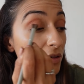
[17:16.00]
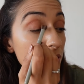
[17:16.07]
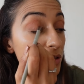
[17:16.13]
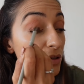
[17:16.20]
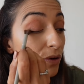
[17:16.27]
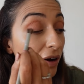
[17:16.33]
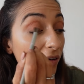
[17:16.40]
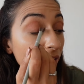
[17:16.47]

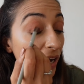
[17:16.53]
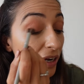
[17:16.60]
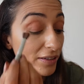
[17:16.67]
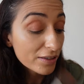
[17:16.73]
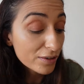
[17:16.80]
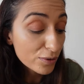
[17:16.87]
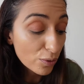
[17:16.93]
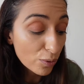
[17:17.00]
So I've
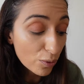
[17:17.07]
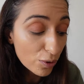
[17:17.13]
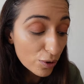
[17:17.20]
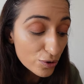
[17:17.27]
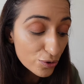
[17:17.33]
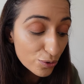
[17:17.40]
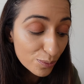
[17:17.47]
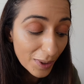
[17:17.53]
added
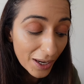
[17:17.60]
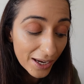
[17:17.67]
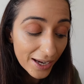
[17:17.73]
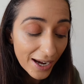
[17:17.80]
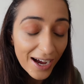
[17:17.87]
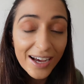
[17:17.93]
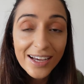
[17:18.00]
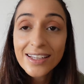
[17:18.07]
gold to my
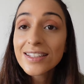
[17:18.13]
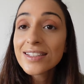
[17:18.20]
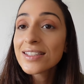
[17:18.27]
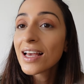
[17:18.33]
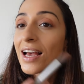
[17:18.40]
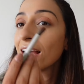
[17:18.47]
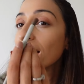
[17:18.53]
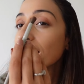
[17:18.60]
eyes
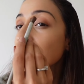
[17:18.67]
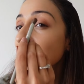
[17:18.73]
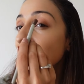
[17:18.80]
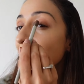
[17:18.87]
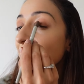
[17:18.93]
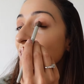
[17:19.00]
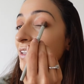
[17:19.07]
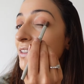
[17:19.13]
and
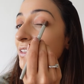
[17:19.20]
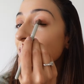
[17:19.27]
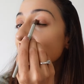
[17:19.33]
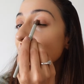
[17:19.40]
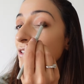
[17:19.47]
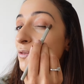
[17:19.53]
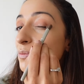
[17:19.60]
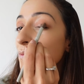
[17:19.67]
this
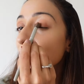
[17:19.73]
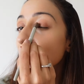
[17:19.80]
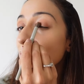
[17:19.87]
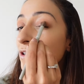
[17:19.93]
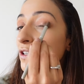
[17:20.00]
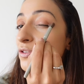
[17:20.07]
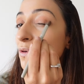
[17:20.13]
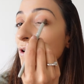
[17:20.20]
is pretty
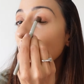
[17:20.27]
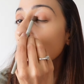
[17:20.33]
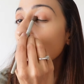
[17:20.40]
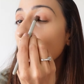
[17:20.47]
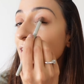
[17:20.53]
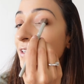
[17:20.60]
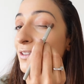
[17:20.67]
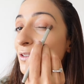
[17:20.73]
much what I
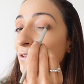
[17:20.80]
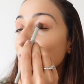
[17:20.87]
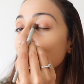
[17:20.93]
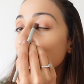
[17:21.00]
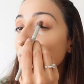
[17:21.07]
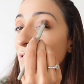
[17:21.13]
like to do.